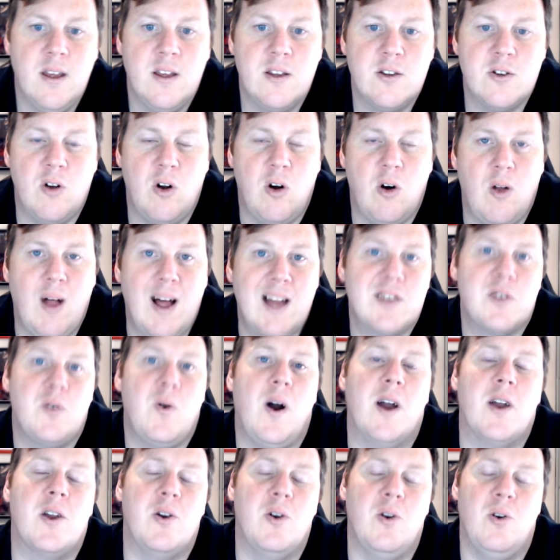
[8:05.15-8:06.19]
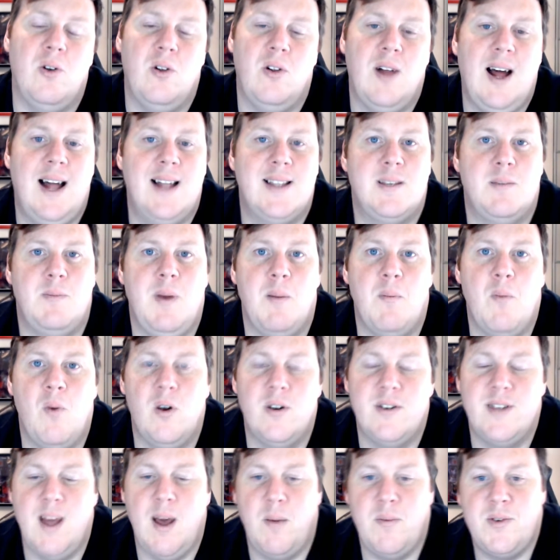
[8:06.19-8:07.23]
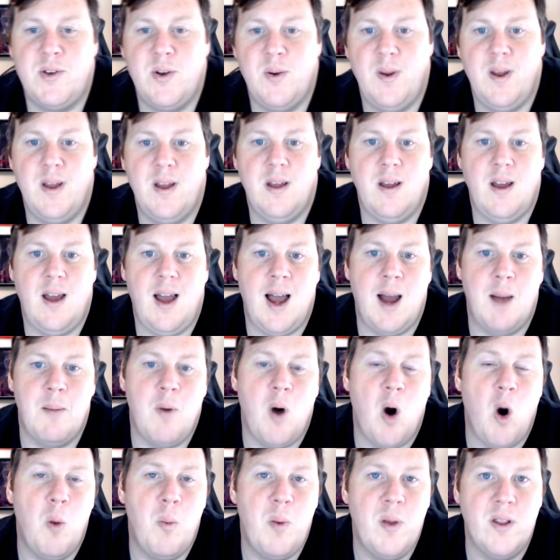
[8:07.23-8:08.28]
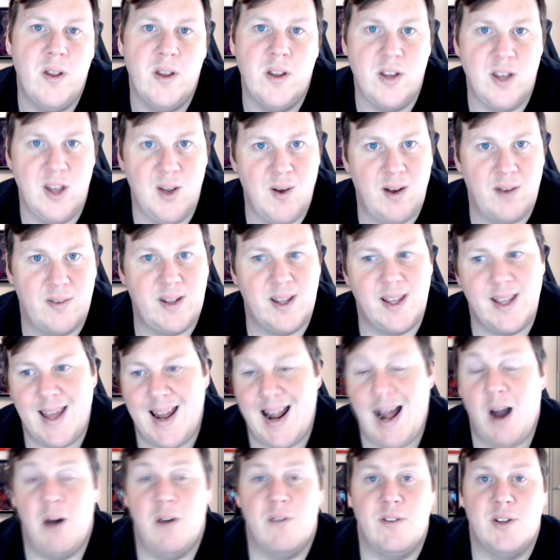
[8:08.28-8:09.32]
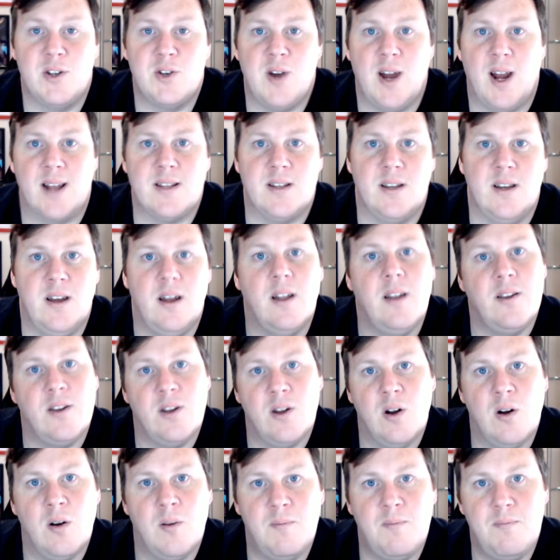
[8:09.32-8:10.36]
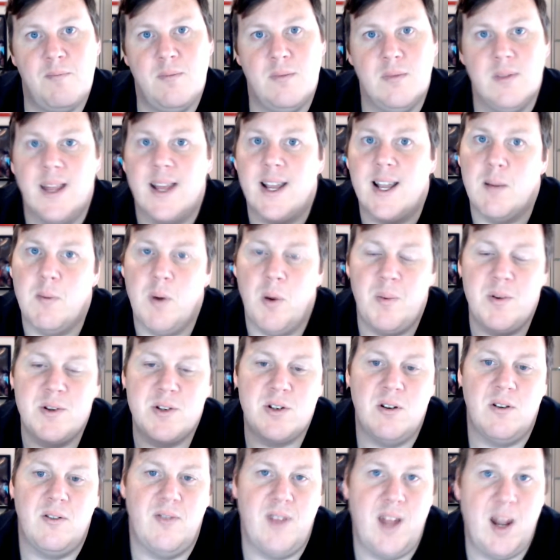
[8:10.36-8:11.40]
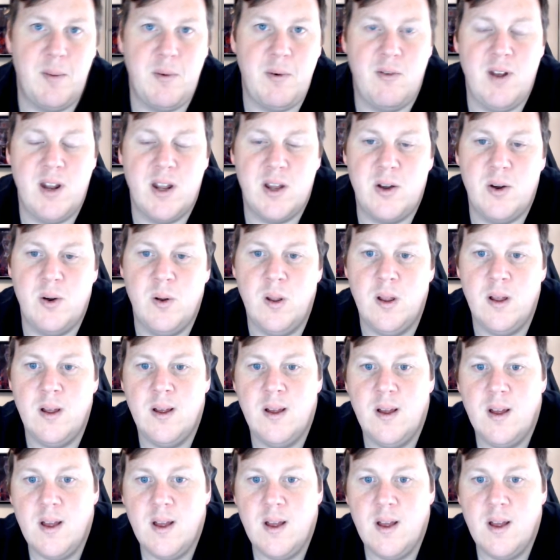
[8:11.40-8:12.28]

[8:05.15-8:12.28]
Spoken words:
So that's quite cool, adds a bit more depth to it. I'm hoping that you have to get out of your tractor and, you know, link them up and stuff. That'll be really cool.